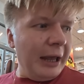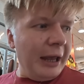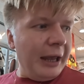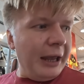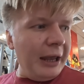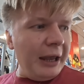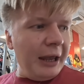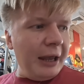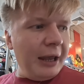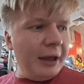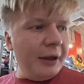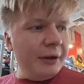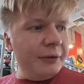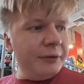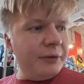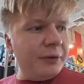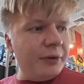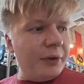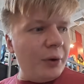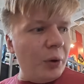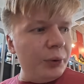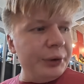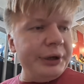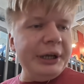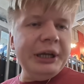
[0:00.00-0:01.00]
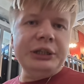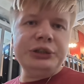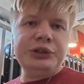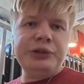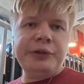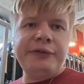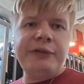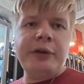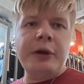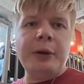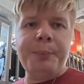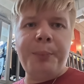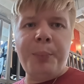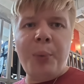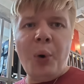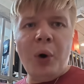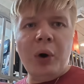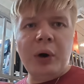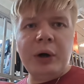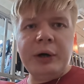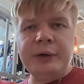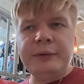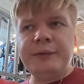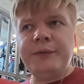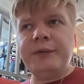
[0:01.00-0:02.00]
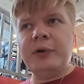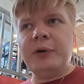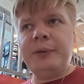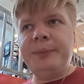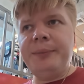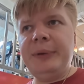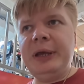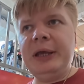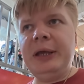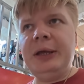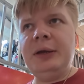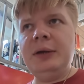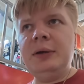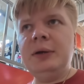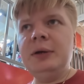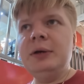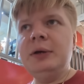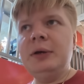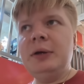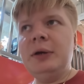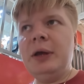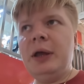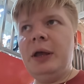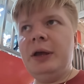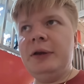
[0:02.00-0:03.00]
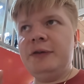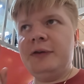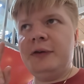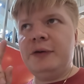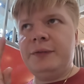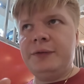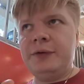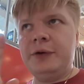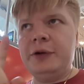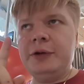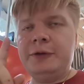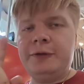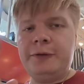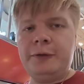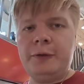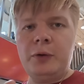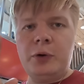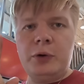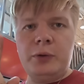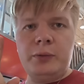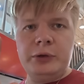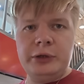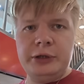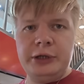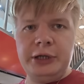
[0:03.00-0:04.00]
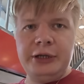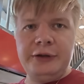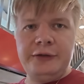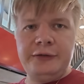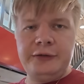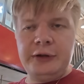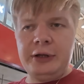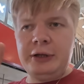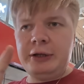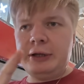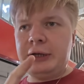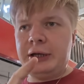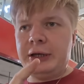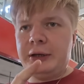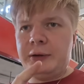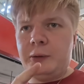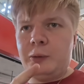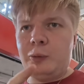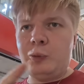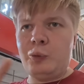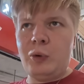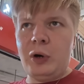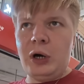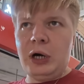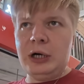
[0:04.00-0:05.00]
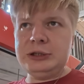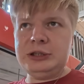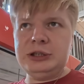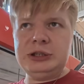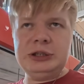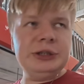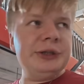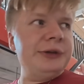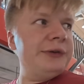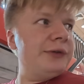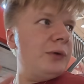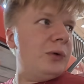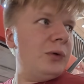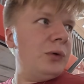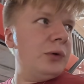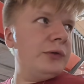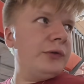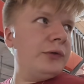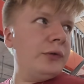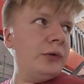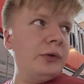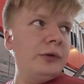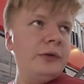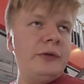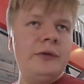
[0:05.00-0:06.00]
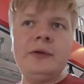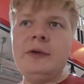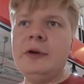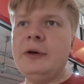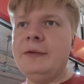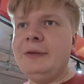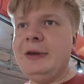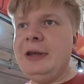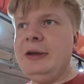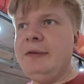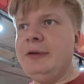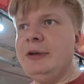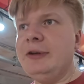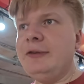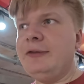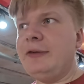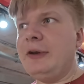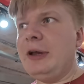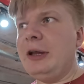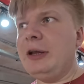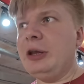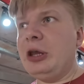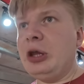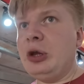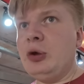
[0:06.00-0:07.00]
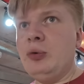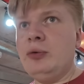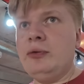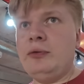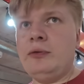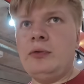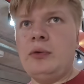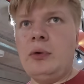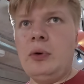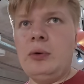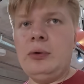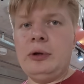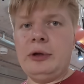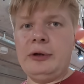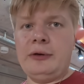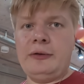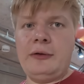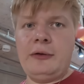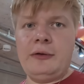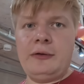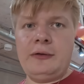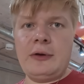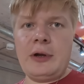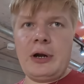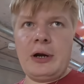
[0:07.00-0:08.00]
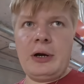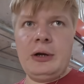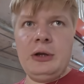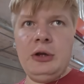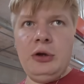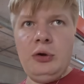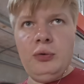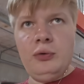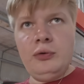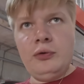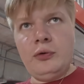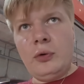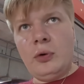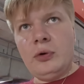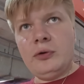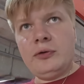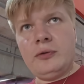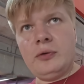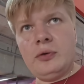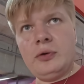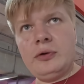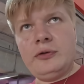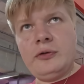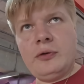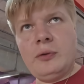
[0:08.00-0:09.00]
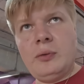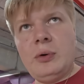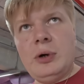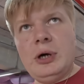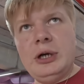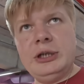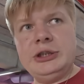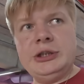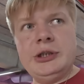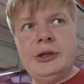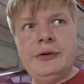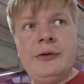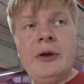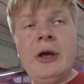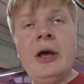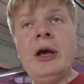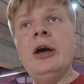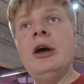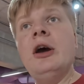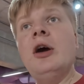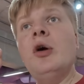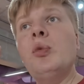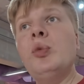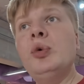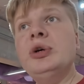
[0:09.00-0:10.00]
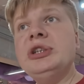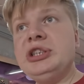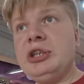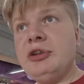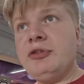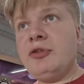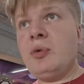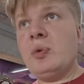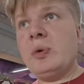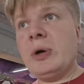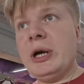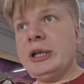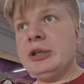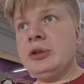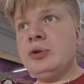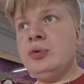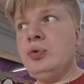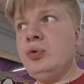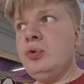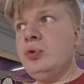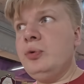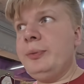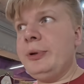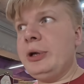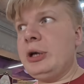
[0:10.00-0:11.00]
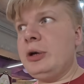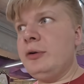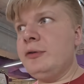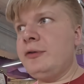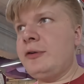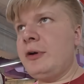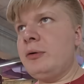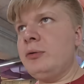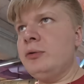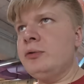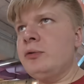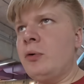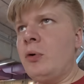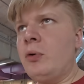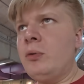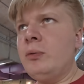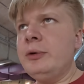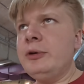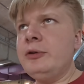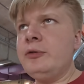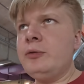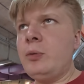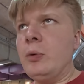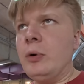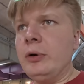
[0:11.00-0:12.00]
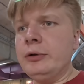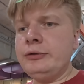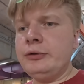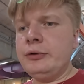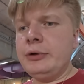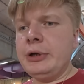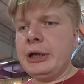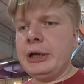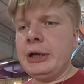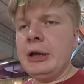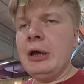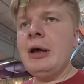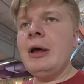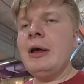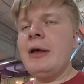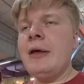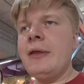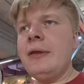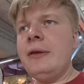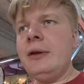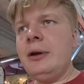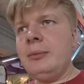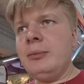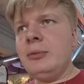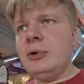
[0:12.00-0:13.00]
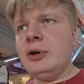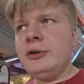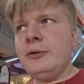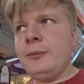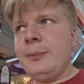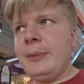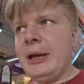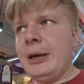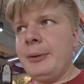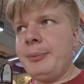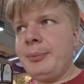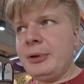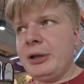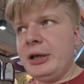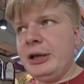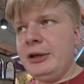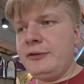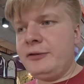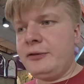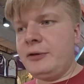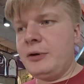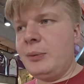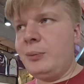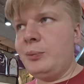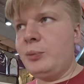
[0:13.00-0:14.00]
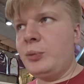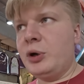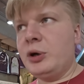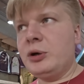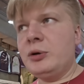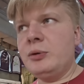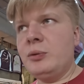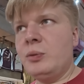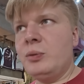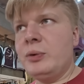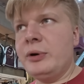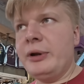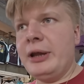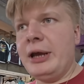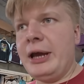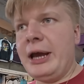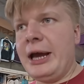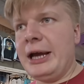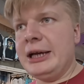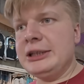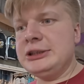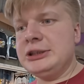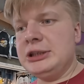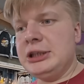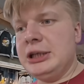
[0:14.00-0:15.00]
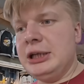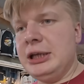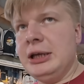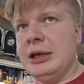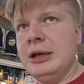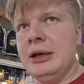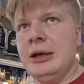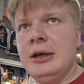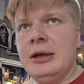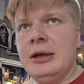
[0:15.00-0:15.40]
And the only interesting part for me is the first floor, where they sell like watches, all sorts of stuff. They even sell used Rolexes there and used all sorts of watches, which is quite cool, because I was always wondering, there must be a place somewhere where they actually,